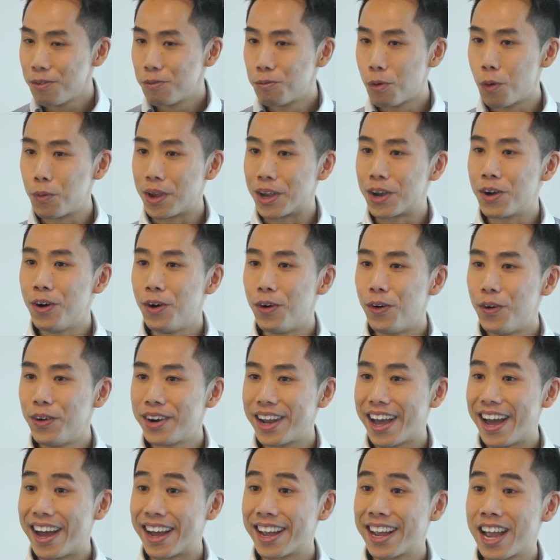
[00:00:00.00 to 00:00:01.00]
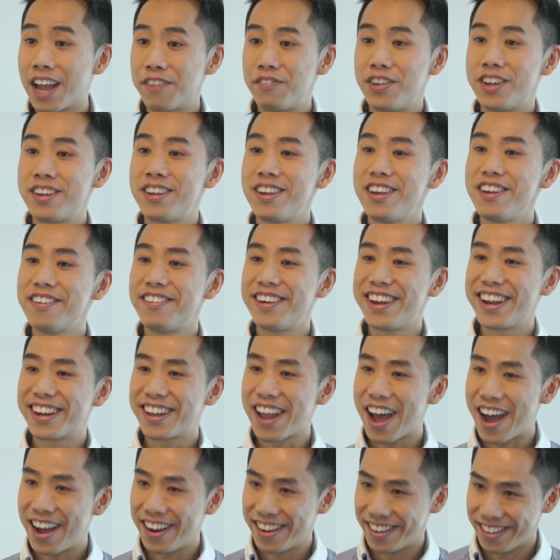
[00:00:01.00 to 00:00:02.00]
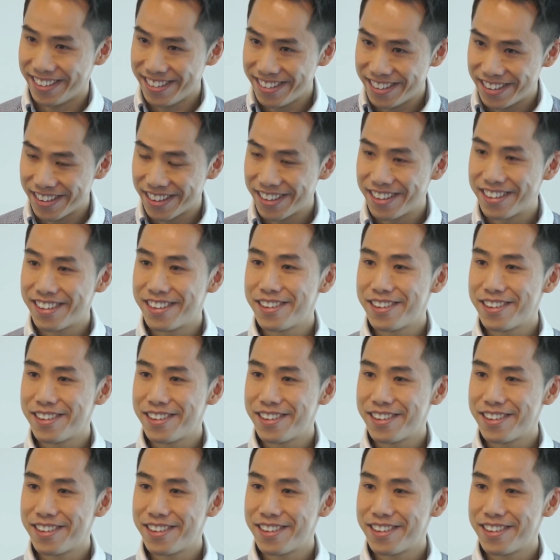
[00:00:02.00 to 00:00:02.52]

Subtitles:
what we call a cafeteria diet,